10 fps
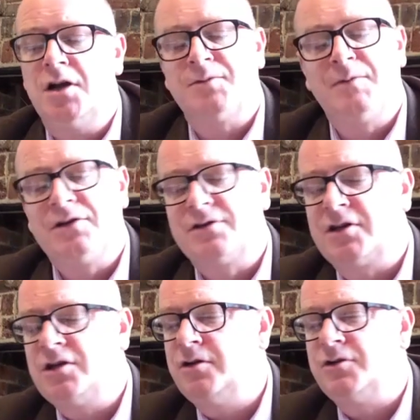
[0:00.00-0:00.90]
because of the
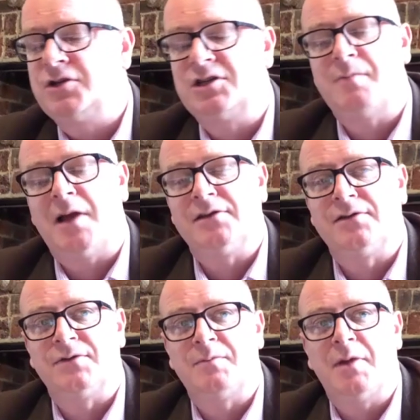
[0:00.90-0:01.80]
huge expanse of
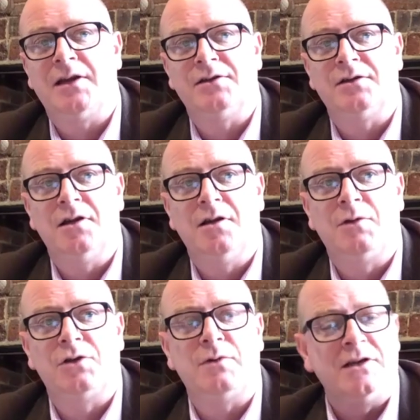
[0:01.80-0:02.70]
space,
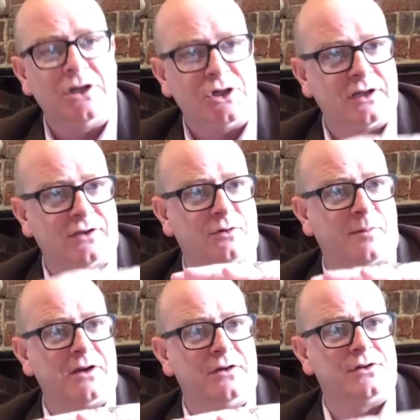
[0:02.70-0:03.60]
because we initially thought
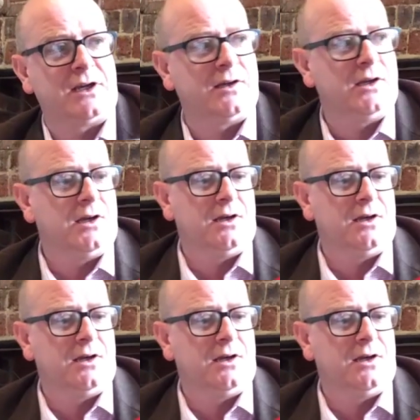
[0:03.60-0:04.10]
about using